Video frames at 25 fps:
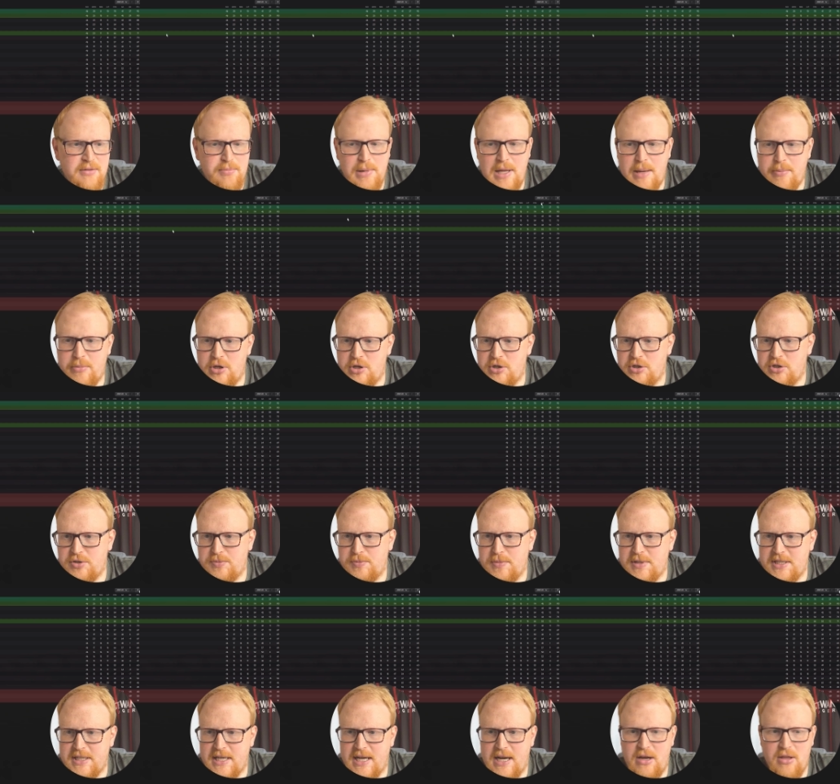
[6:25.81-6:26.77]
Blackburn just
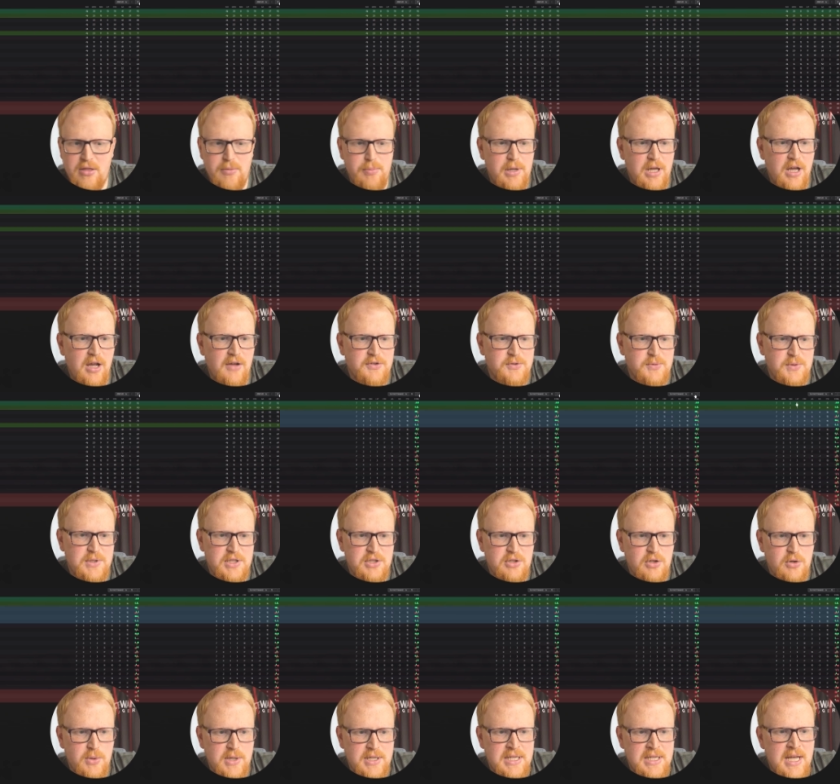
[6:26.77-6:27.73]
missing out on the playoffs, which is
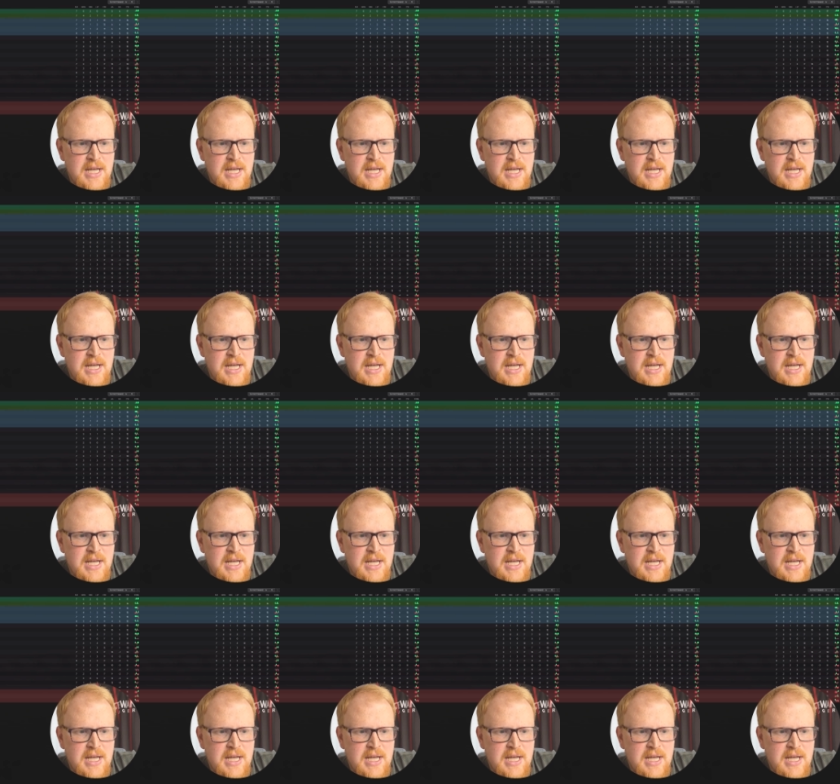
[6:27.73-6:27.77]
always